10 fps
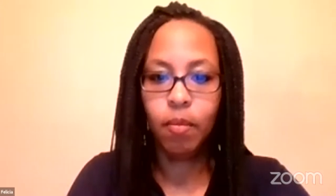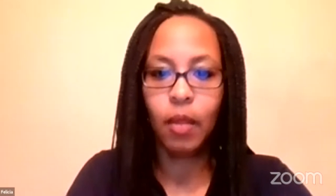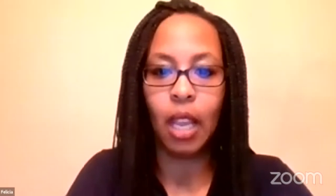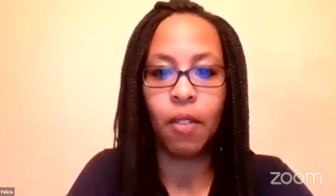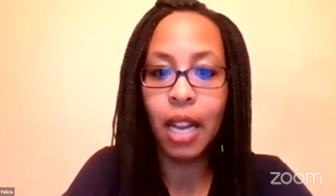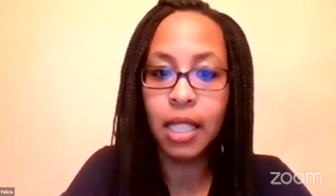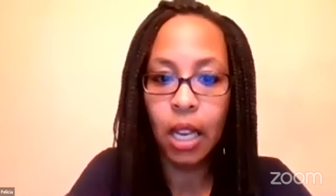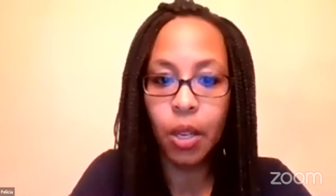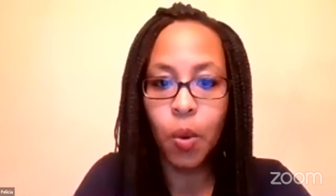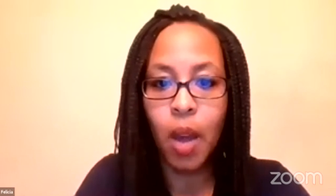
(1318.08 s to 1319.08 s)
If I
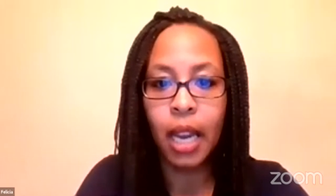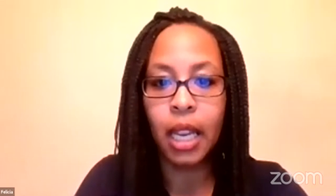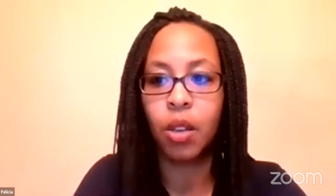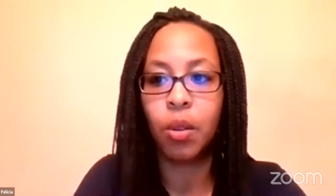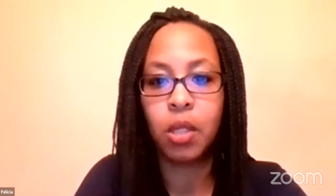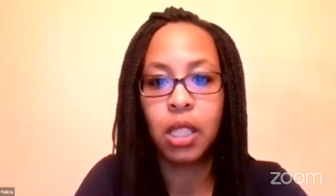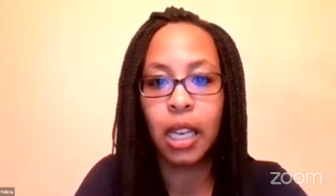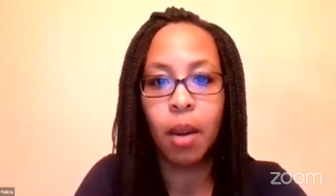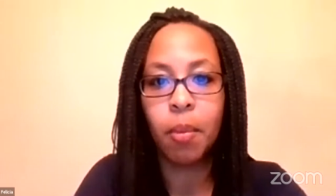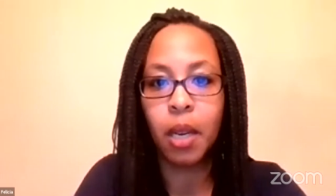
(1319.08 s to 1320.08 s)
tell you I can do a
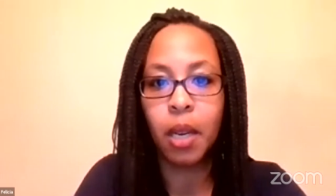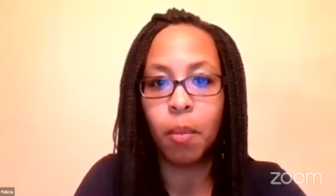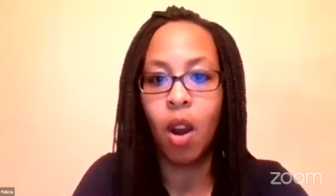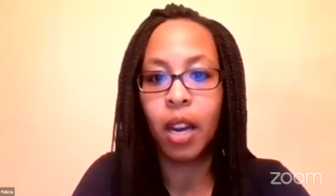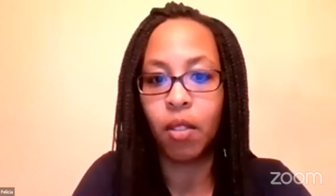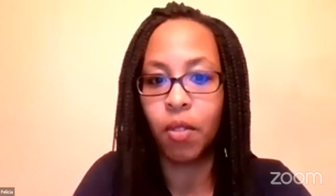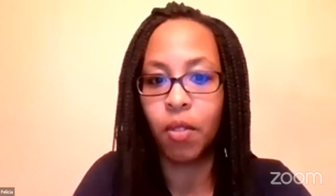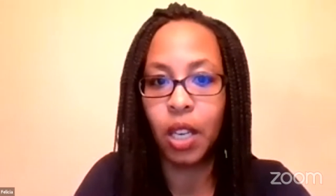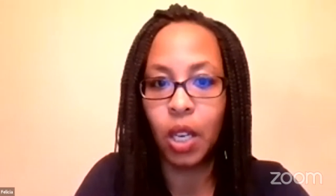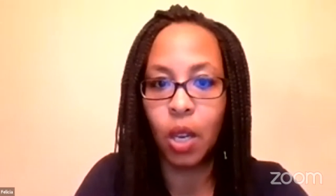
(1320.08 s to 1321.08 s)
celebrity marketing
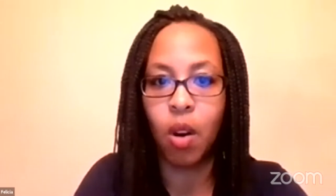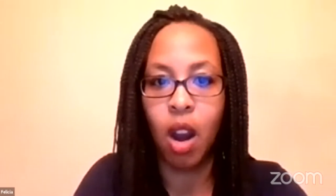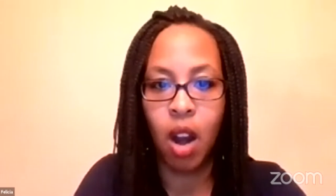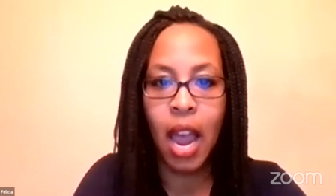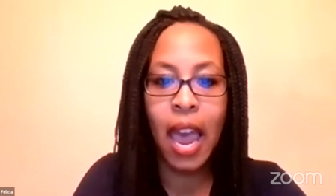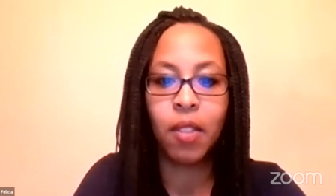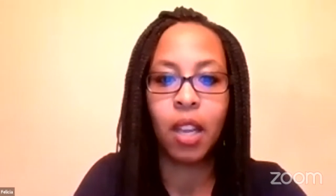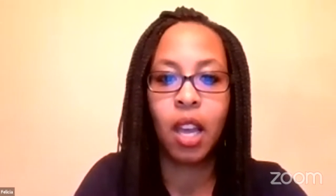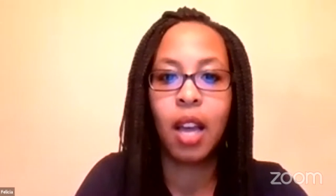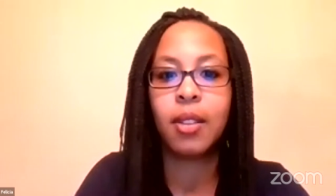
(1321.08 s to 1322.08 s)
video, or I have the
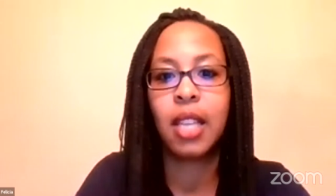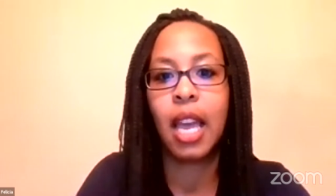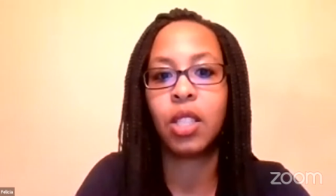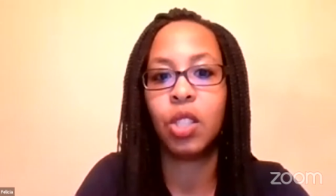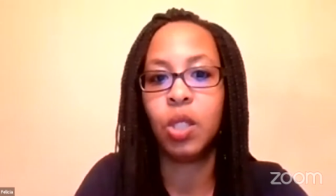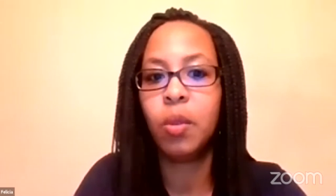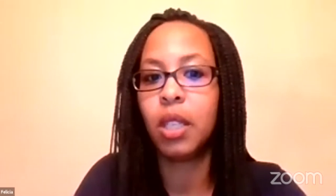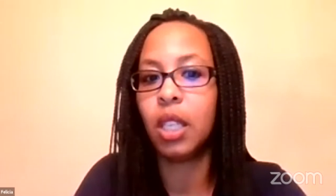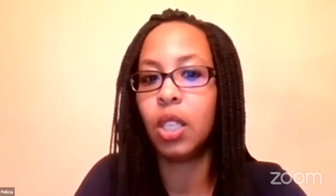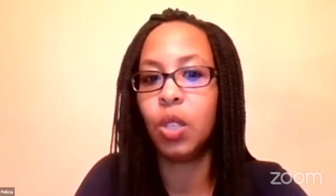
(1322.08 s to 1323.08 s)
contact to do
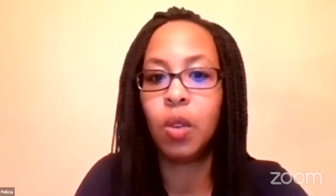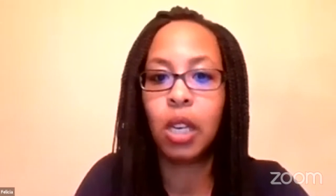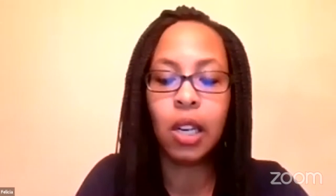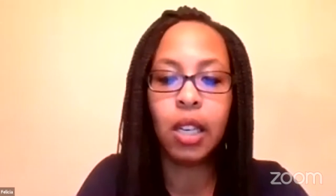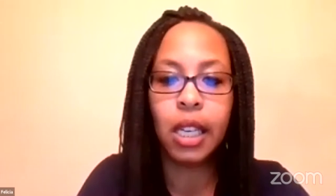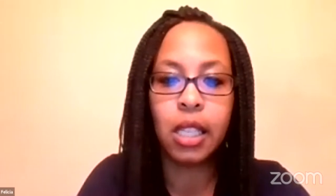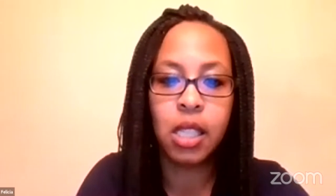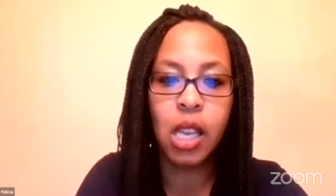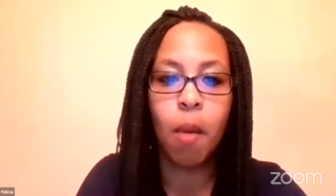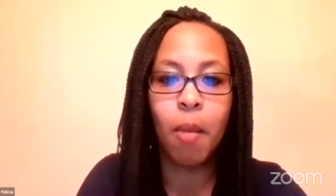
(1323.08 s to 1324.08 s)
it, then you clearly can see on